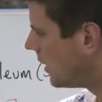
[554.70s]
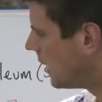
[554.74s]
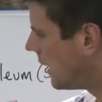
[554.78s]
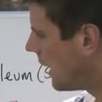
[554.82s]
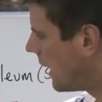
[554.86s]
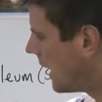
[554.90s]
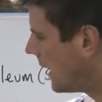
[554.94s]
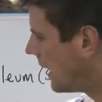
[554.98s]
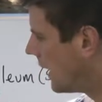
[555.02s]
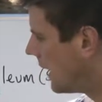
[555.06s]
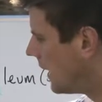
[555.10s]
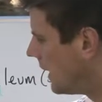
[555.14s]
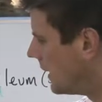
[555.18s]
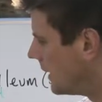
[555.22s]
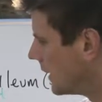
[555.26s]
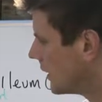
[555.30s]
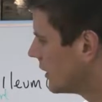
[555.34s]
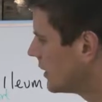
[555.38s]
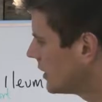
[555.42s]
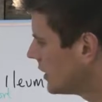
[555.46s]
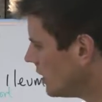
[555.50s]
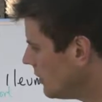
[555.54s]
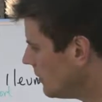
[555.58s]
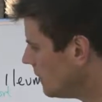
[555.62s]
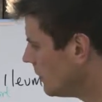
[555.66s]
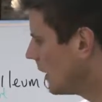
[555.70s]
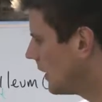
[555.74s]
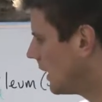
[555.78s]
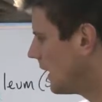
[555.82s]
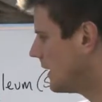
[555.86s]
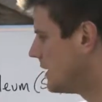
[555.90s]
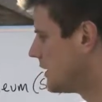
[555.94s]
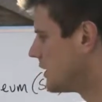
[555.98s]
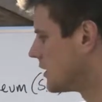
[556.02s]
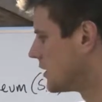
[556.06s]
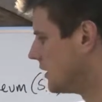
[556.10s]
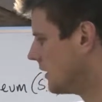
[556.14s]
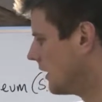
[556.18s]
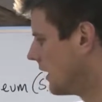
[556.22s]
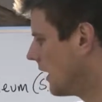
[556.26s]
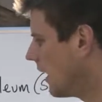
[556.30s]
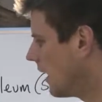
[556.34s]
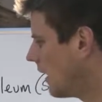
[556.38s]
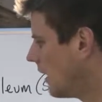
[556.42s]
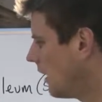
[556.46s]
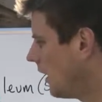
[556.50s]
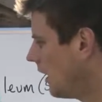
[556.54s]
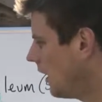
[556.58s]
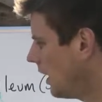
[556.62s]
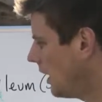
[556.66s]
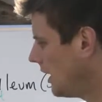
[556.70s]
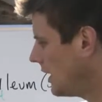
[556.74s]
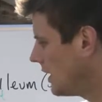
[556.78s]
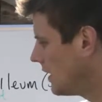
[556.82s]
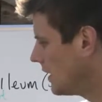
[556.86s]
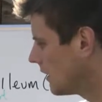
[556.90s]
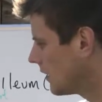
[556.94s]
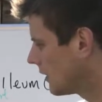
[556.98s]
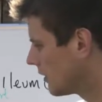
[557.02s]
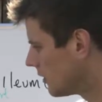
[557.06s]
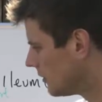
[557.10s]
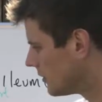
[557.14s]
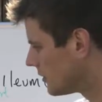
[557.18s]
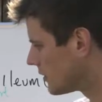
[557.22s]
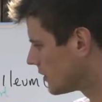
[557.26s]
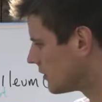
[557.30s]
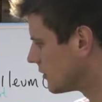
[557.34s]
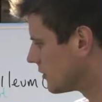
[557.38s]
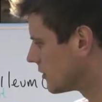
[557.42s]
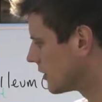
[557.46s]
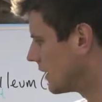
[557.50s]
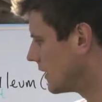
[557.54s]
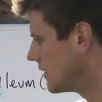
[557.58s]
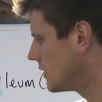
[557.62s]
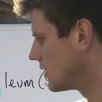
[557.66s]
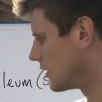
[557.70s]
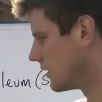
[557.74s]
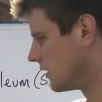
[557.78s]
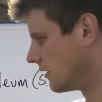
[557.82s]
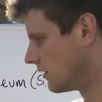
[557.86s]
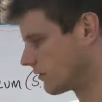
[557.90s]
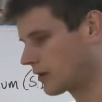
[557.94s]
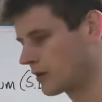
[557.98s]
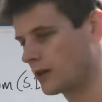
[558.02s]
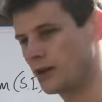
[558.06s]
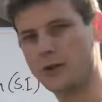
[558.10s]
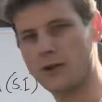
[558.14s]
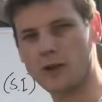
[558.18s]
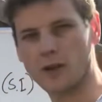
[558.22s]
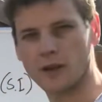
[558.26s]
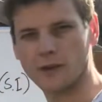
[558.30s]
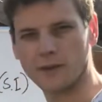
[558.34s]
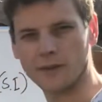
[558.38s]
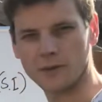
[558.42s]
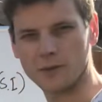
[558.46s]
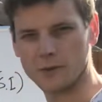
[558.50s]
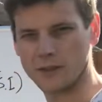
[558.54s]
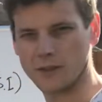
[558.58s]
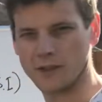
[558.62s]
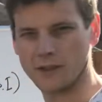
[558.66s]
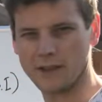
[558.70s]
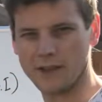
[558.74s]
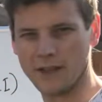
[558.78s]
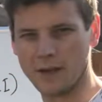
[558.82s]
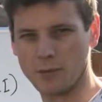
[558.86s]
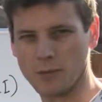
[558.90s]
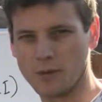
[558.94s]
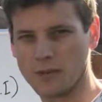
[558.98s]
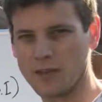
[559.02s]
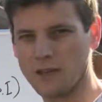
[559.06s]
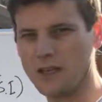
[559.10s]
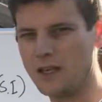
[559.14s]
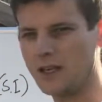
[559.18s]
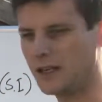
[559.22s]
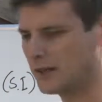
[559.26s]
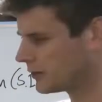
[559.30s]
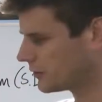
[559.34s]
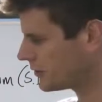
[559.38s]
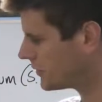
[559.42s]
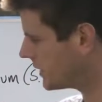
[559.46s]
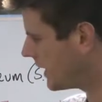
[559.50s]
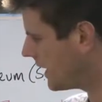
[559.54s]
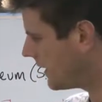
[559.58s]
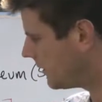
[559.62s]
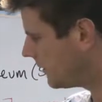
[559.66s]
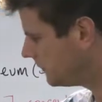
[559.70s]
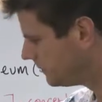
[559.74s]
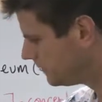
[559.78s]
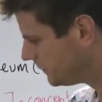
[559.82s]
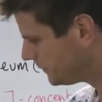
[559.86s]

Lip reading: an accumulation, that higher concentration of glucose in the epithelial cell.